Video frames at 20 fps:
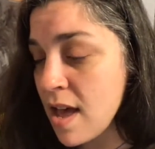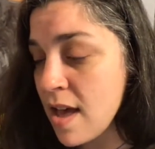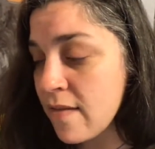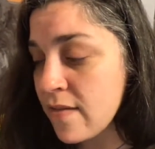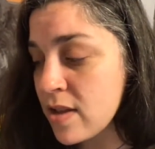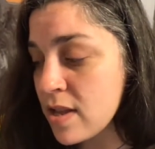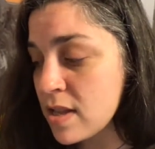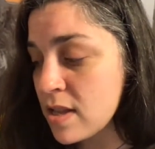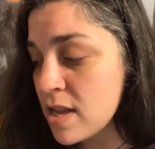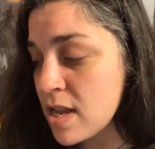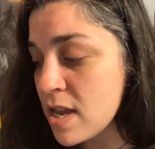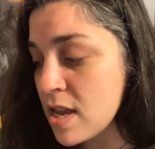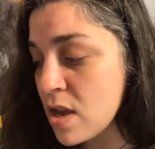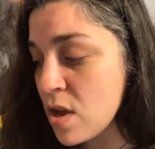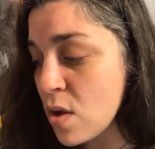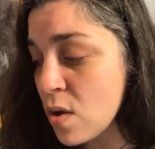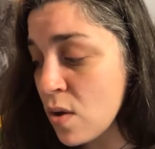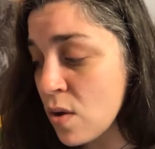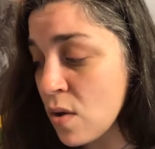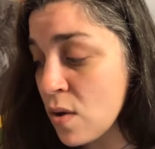
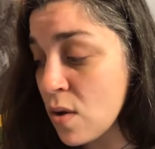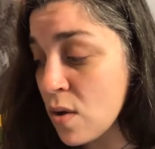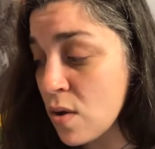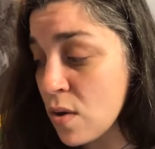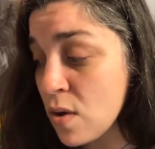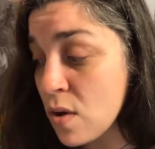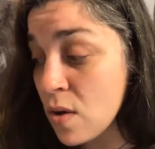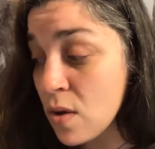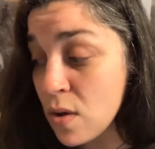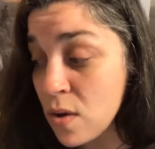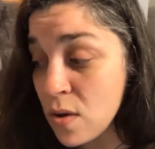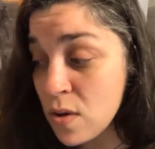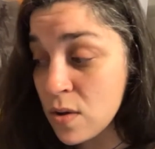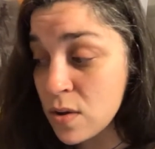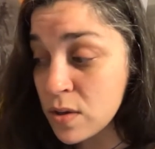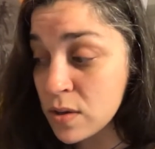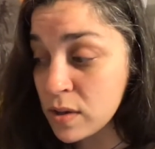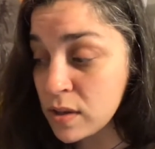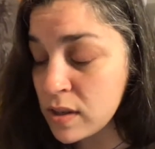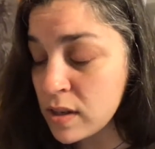heavenly
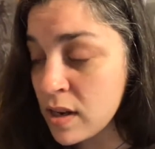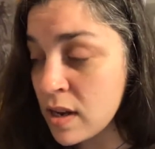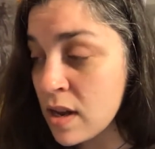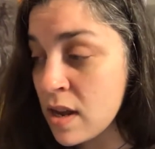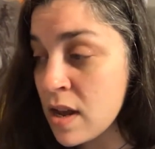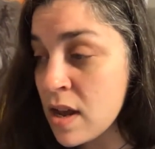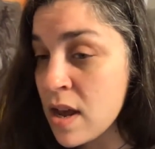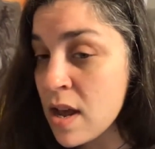host.